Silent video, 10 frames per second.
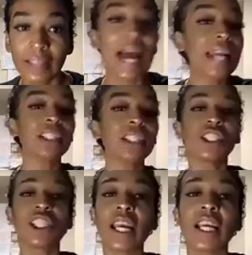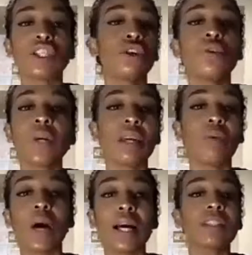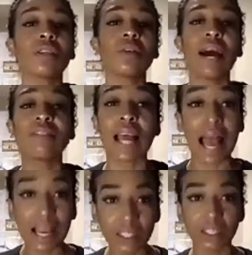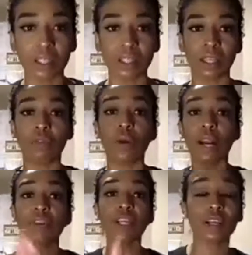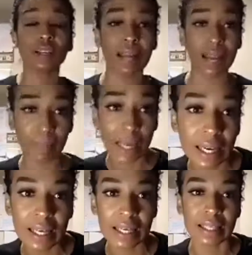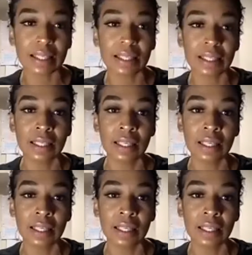That didn't change who he was. So you have to ask yourself, whatever your name is,